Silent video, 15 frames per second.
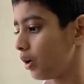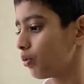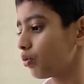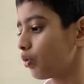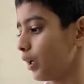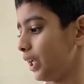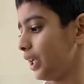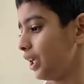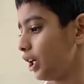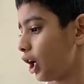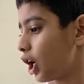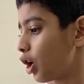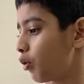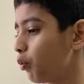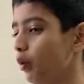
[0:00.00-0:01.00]
It's right
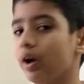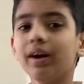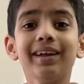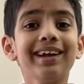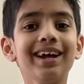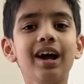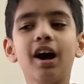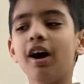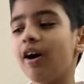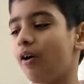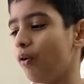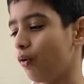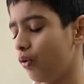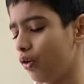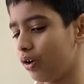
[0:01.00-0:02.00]
here. Where'd it
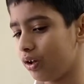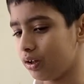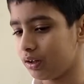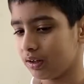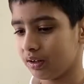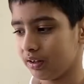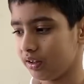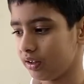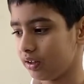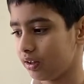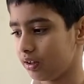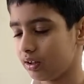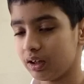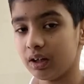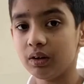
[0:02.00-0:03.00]
go?
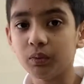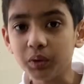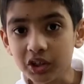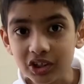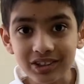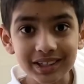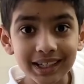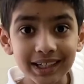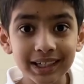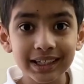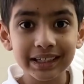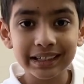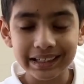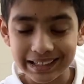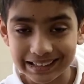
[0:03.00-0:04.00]
What you say?
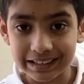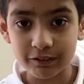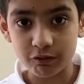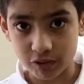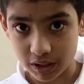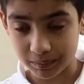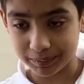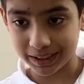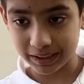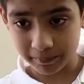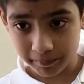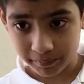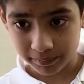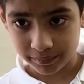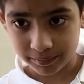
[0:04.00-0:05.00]
It's in front of me?
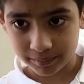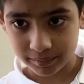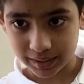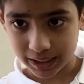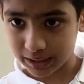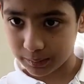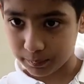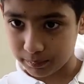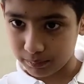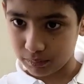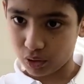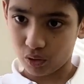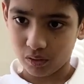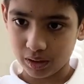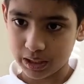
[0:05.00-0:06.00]

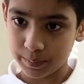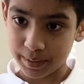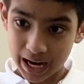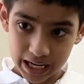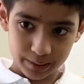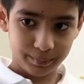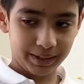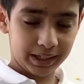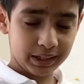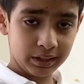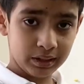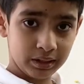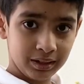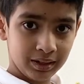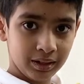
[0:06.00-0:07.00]
No, it's behind me.
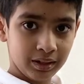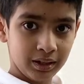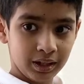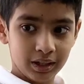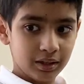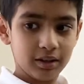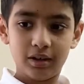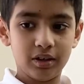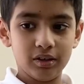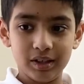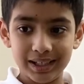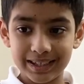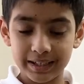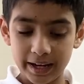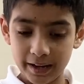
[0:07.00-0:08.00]

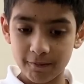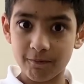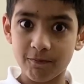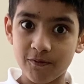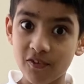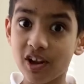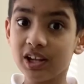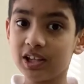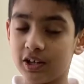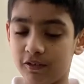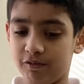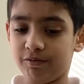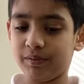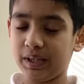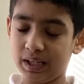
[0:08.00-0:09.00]
It's in front
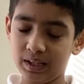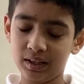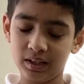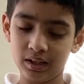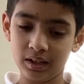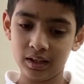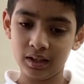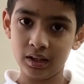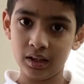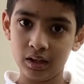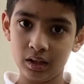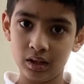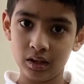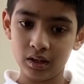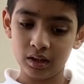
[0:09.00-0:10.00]
of me.
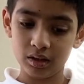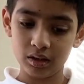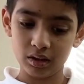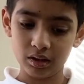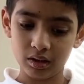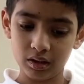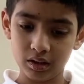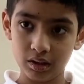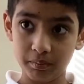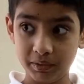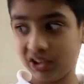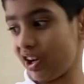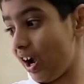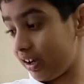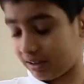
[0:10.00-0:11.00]
Let me
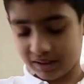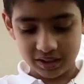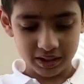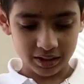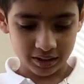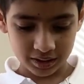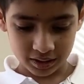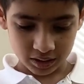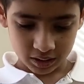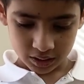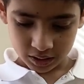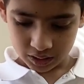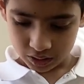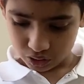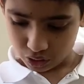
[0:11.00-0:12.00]
check.
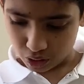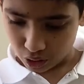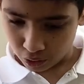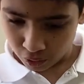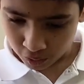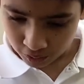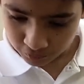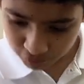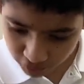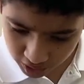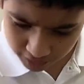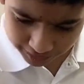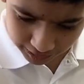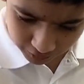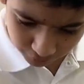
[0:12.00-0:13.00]
So, in
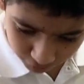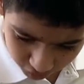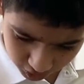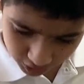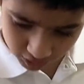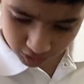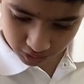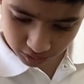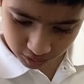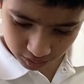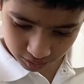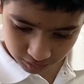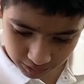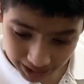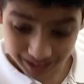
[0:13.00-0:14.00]
front.
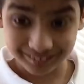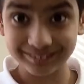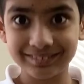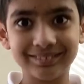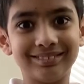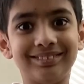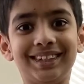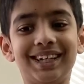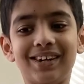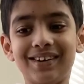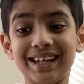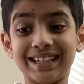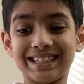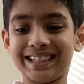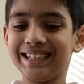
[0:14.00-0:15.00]
Oh, there
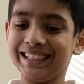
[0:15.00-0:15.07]
it is.